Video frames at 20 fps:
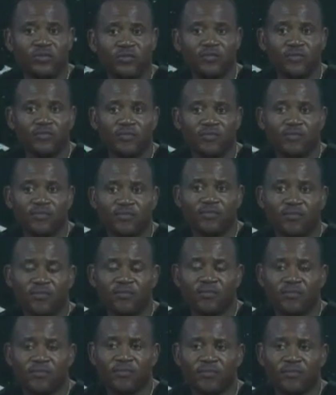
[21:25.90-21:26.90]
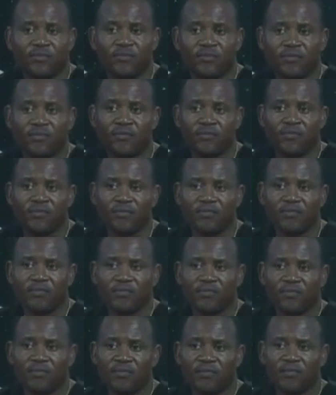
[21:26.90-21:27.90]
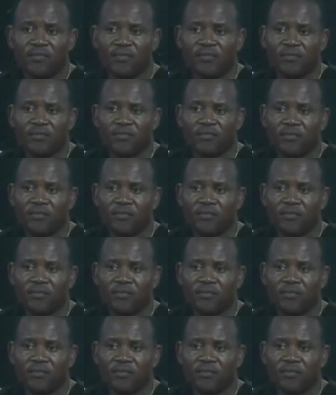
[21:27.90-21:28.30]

(silence)